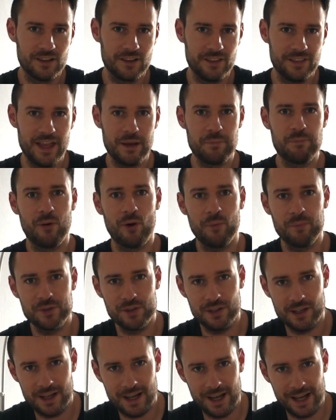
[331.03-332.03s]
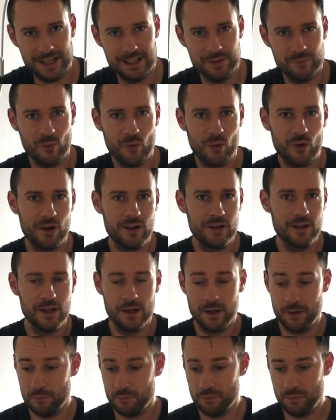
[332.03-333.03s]
that popular anymore,
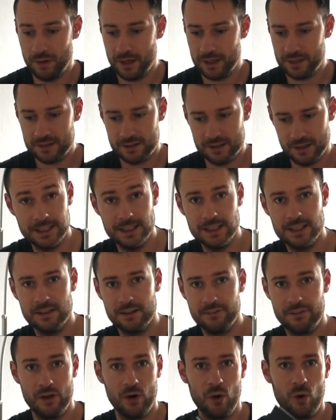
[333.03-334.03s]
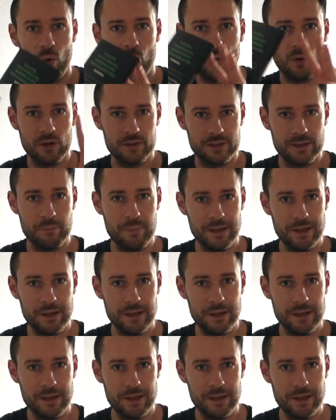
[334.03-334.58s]
but the